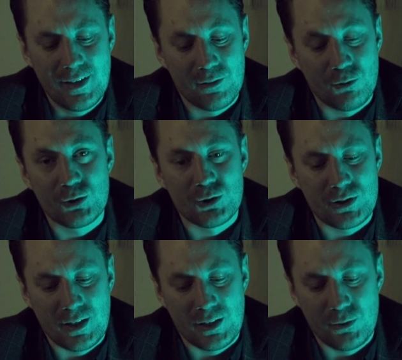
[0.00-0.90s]
I want to
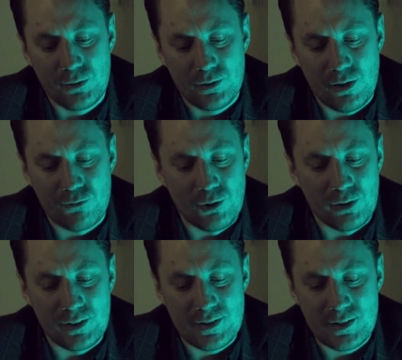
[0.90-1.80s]
tell you, after
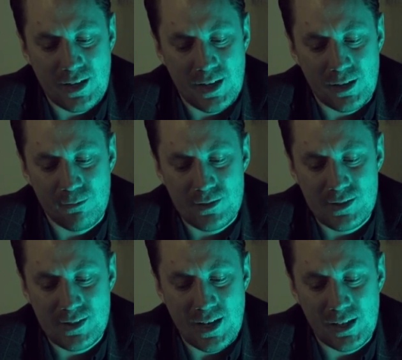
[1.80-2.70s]
all this time,
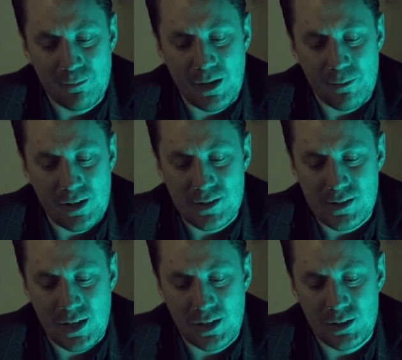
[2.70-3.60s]
standing by my
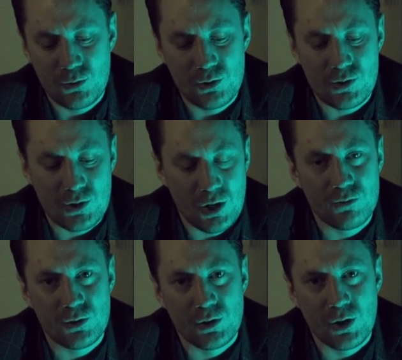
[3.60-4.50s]
side, you
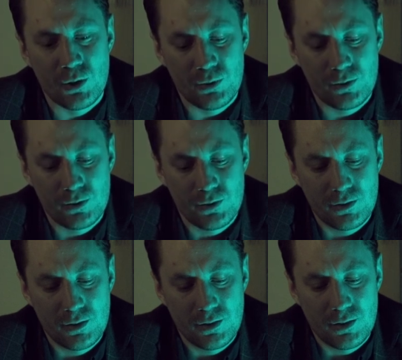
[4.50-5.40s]
deserve to know.
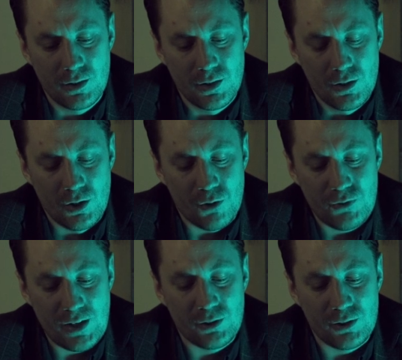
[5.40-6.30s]

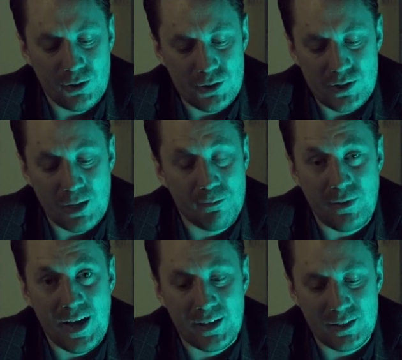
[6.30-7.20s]
After I got lost, I
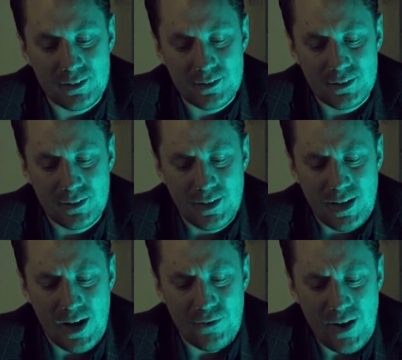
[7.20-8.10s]
panicked.
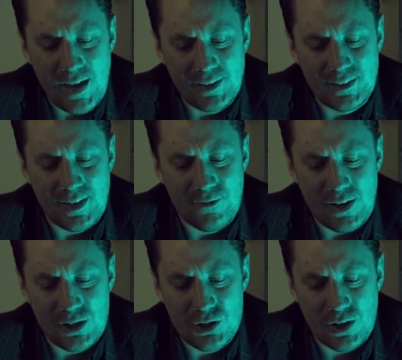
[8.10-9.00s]
I ran in the
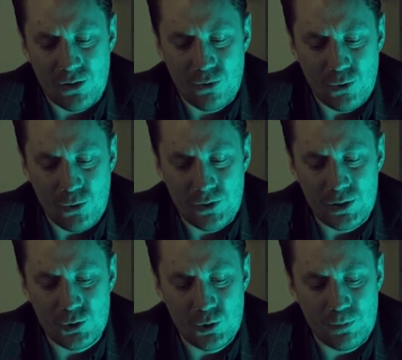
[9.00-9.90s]
direction I thought the
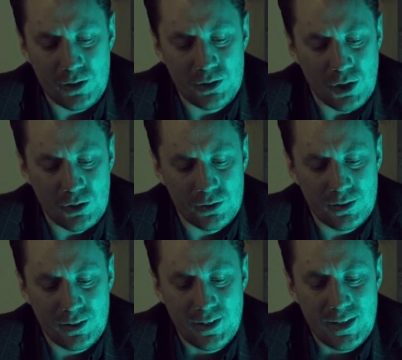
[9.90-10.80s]
group had gone
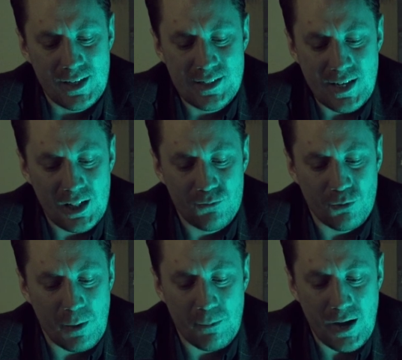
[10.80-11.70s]
and yelled
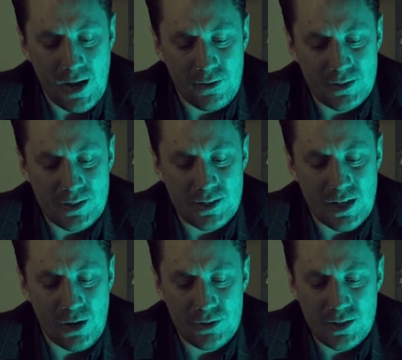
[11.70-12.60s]
for my parents as
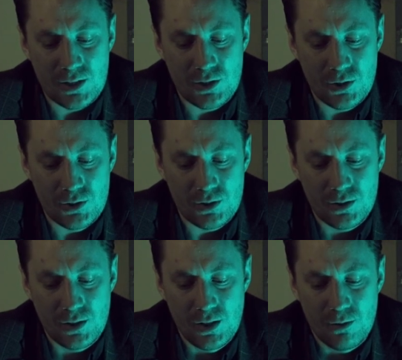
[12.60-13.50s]
loud as I could,
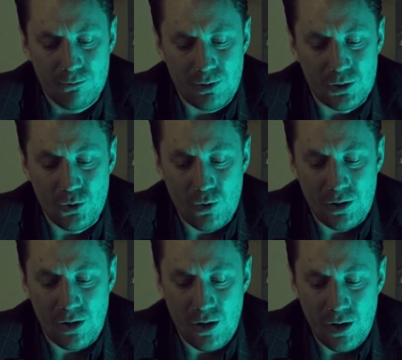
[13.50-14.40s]
but no
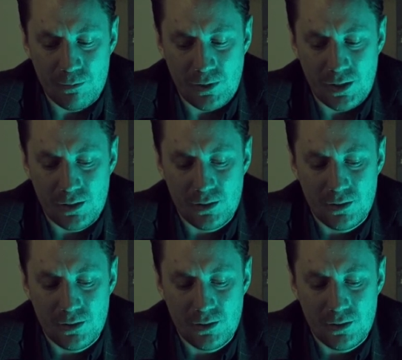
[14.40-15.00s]
one heard me.